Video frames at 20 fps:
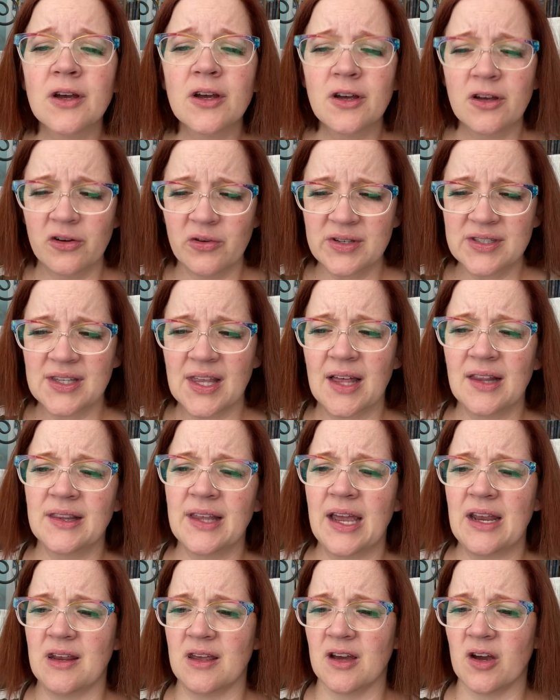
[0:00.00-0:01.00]
Who is that
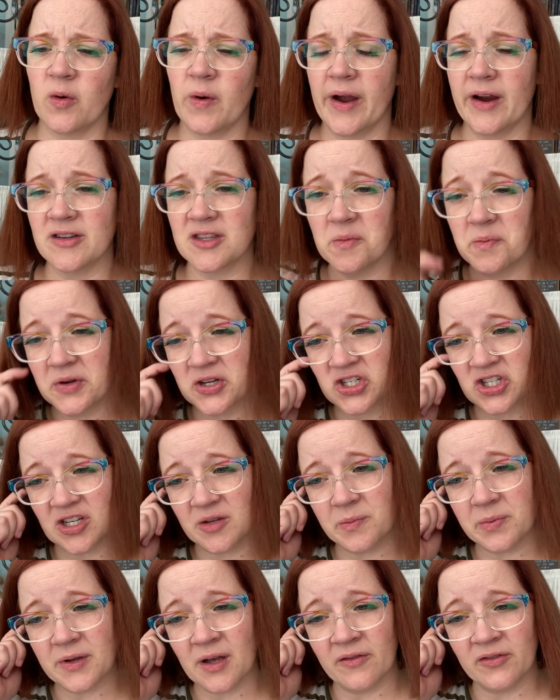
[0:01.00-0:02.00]
lady? inquired the
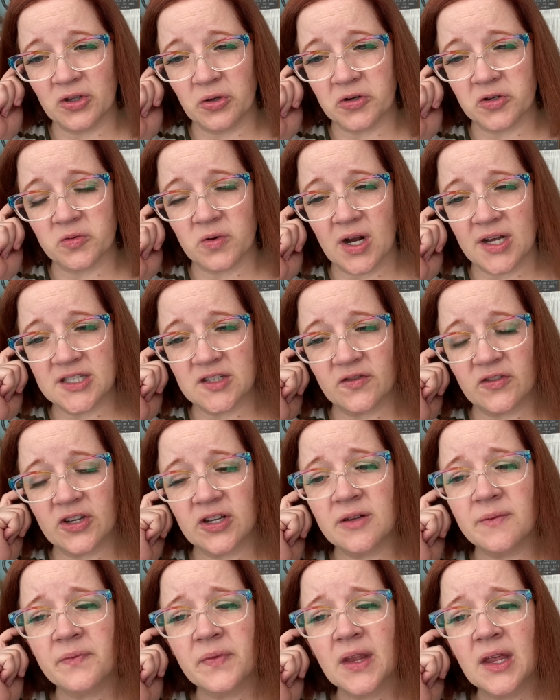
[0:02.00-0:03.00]
Bishop of Lord Rossville.